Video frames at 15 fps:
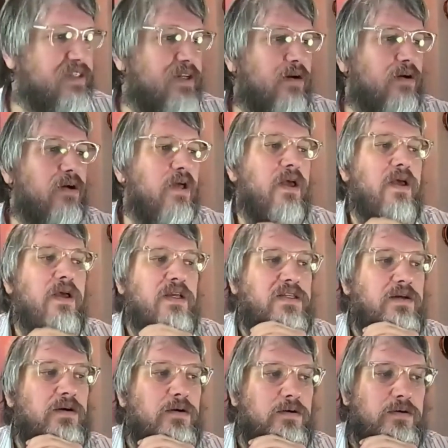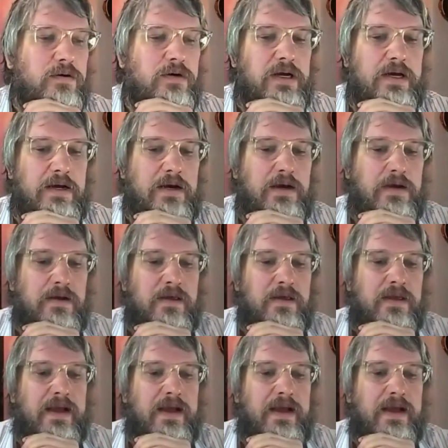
So I